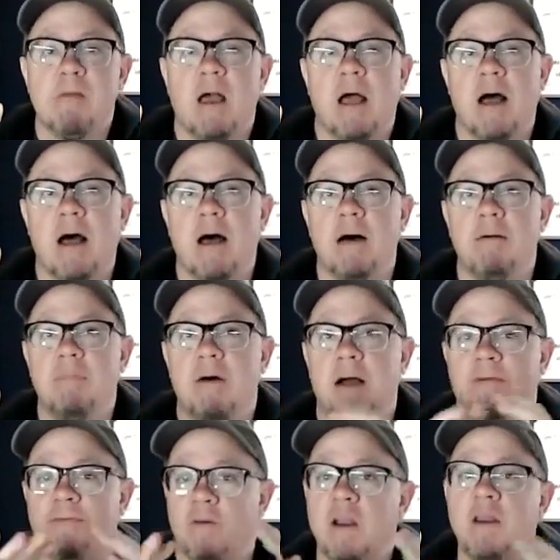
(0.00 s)
Um, a
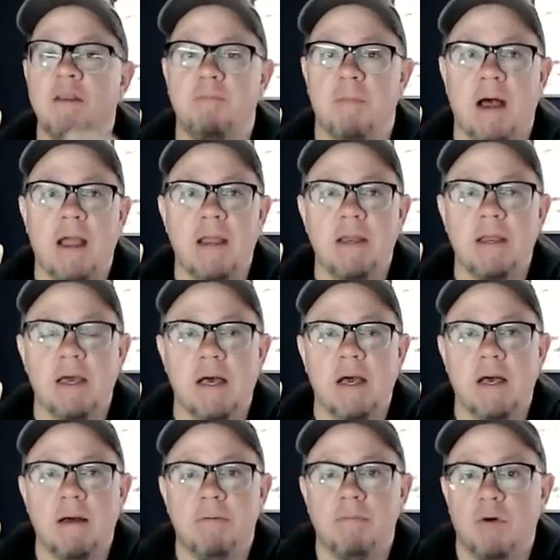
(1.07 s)
friend of mine
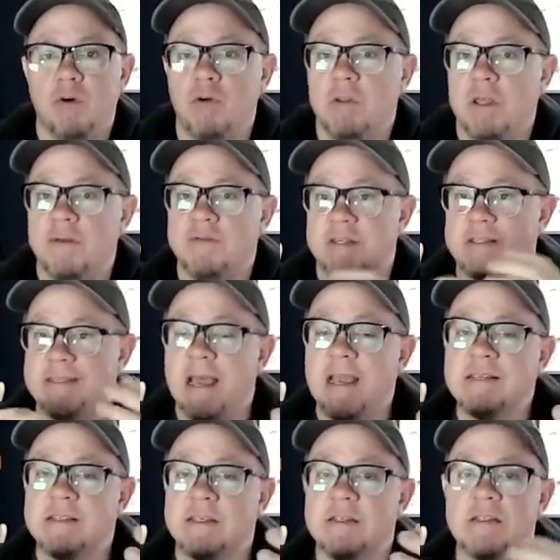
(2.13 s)
um, who lives in
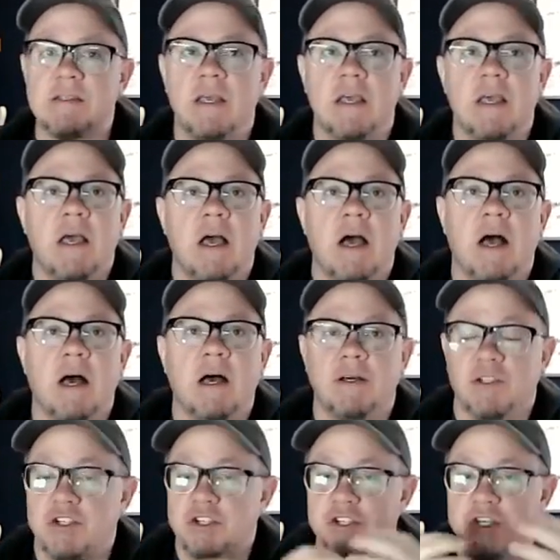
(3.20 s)
Texas, uh,
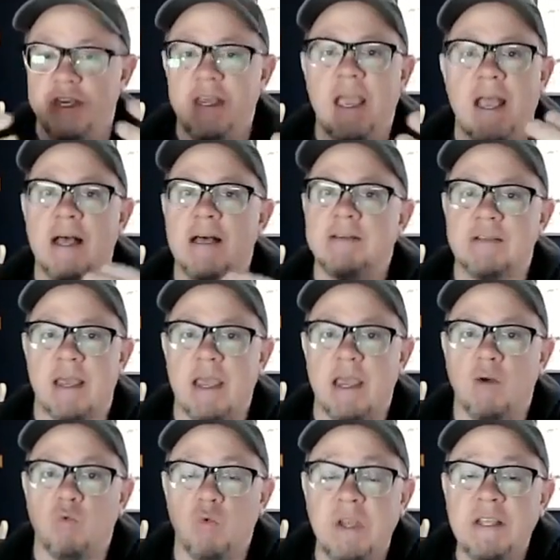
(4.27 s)
she has a
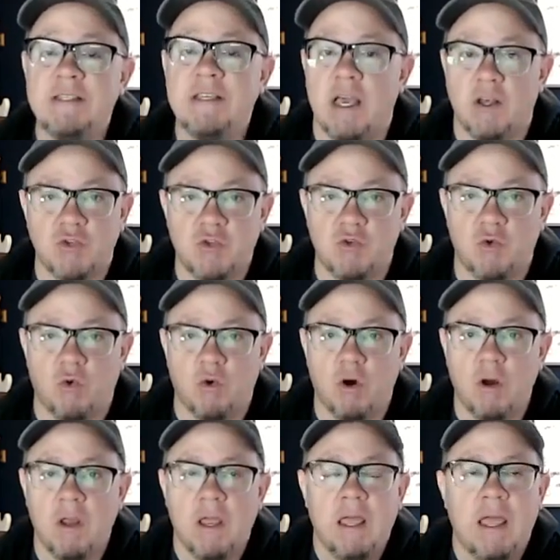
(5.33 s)
retail
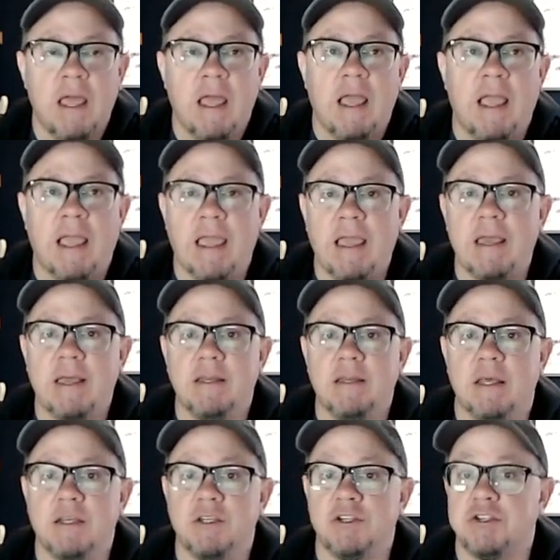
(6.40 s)
store and
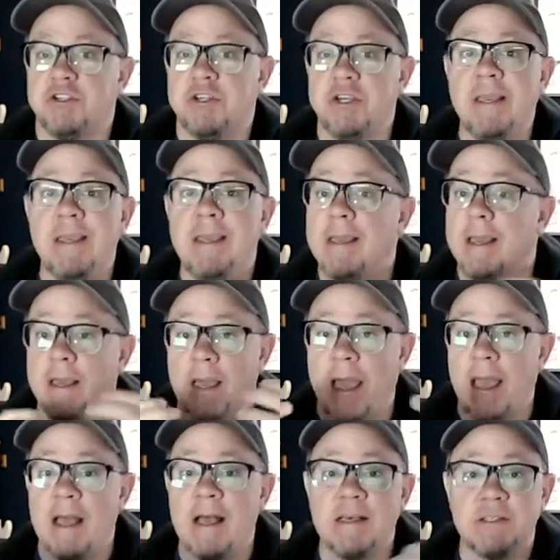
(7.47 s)
she
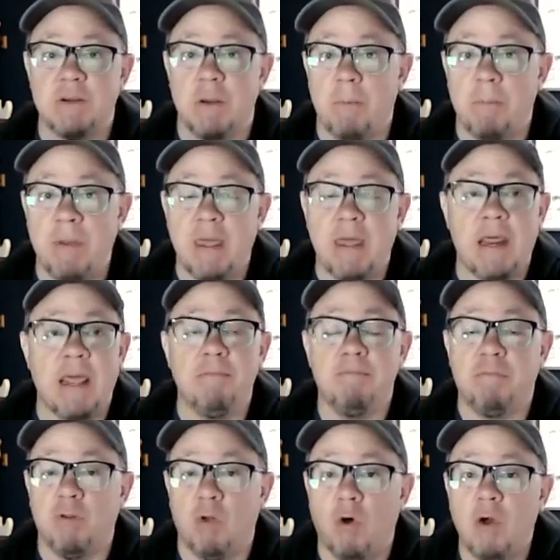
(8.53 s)
has been
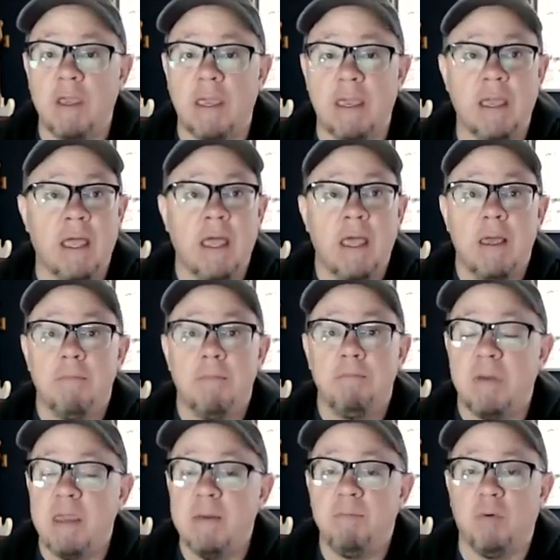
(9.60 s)
employing
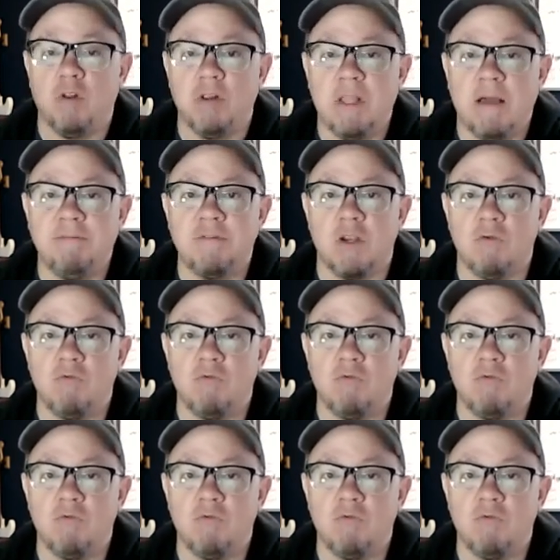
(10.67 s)
people left and